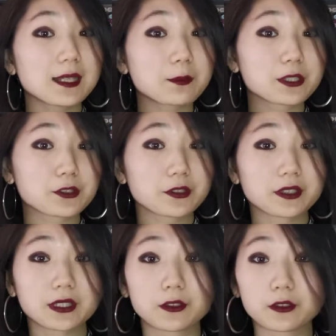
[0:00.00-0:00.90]
and be
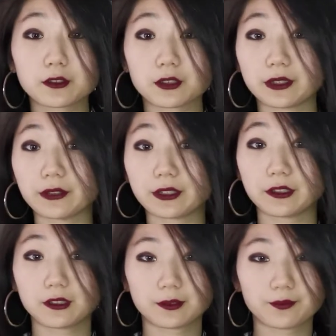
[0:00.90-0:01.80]
sure they're not too
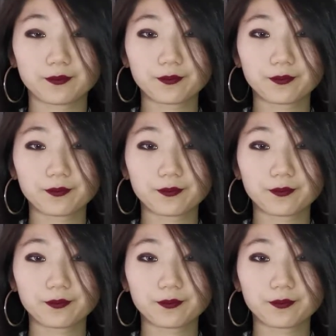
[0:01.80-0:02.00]
difficult.